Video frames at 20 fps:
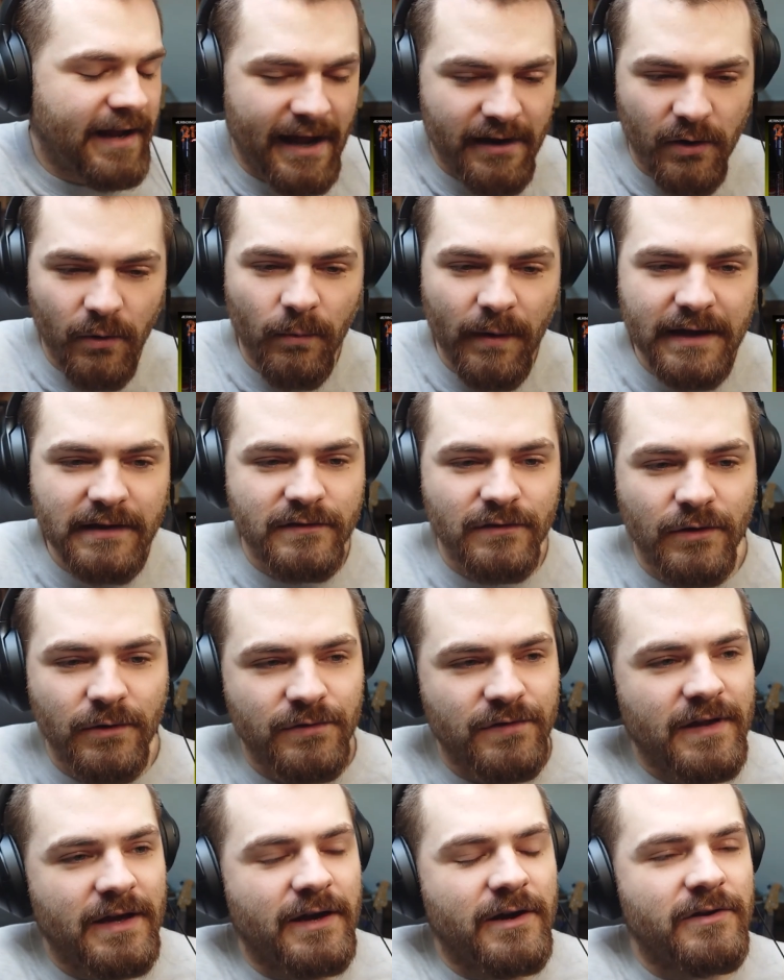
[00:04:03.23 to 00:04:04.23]
cannot wait to go
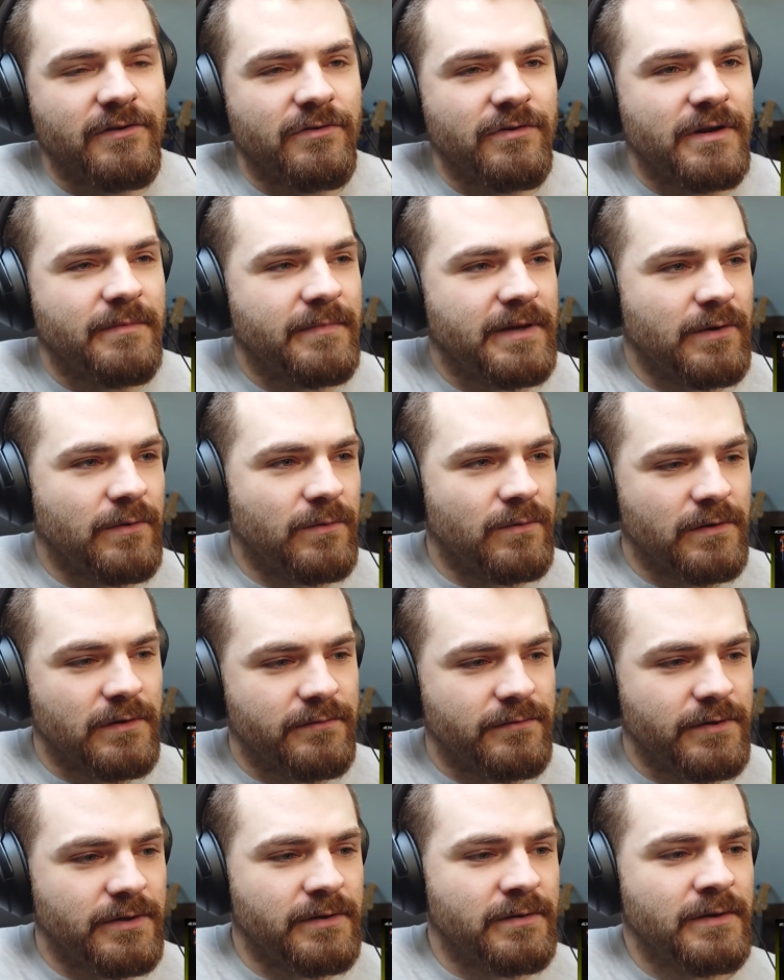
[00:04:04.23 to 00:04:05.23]
to that country and meet all
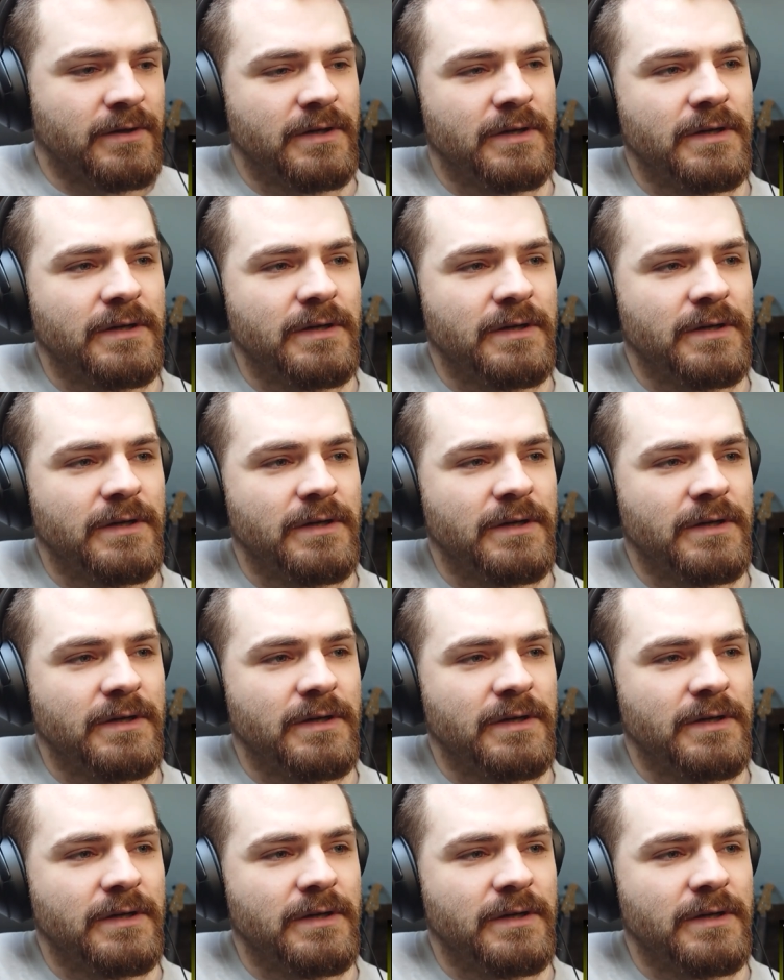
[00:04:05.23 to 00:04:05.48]
of you.